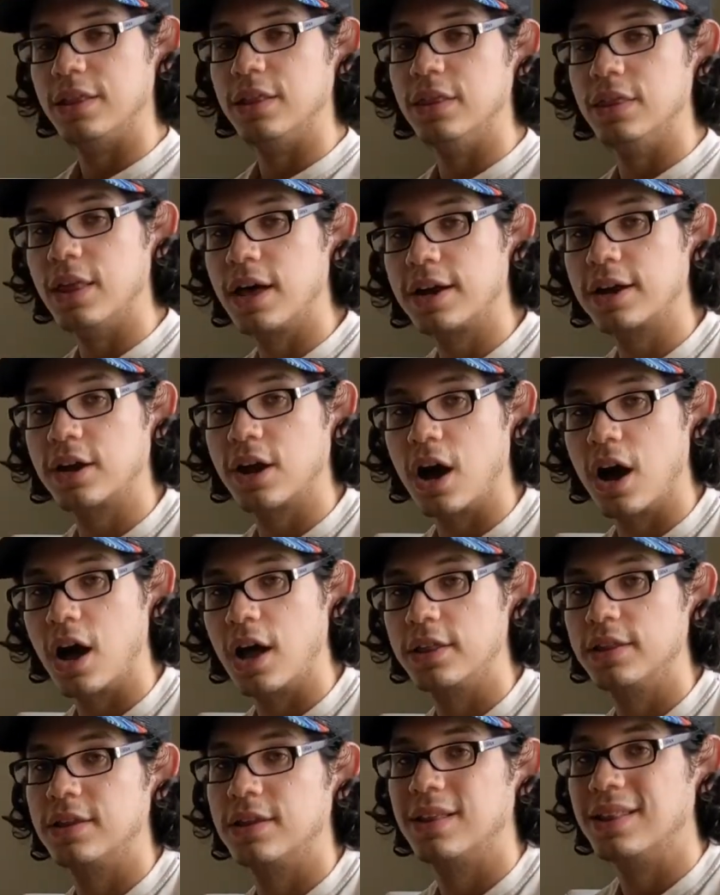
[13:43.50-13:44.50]

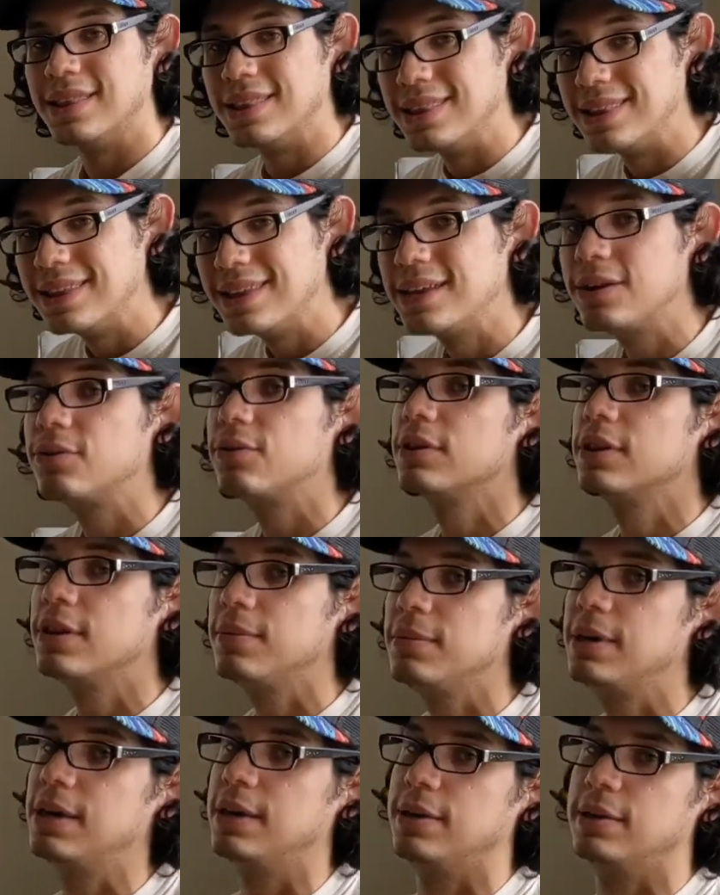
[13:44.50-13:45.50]
Nonagon literally
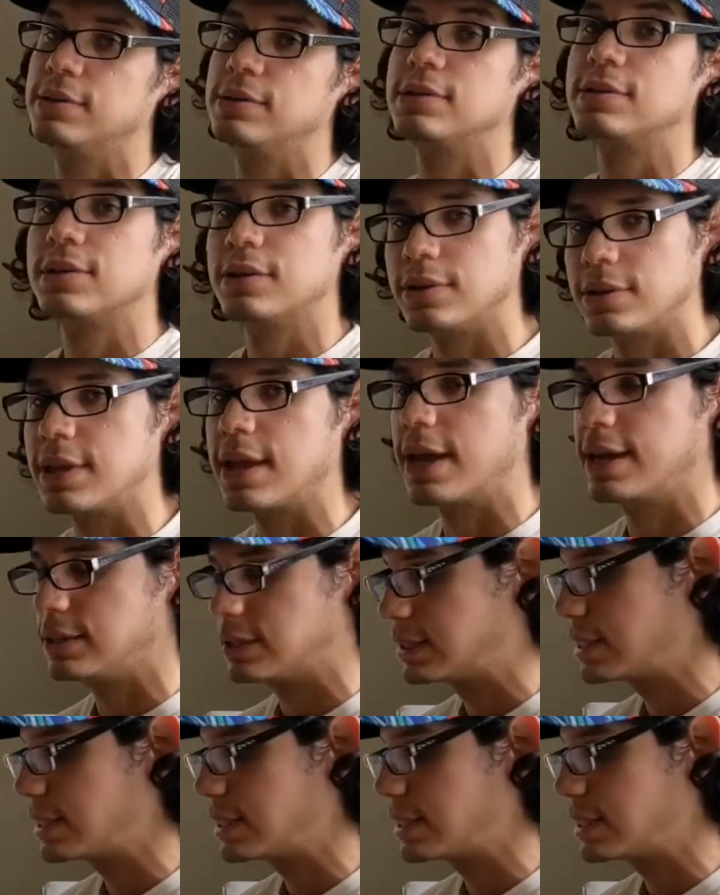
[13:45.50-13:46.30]
means 9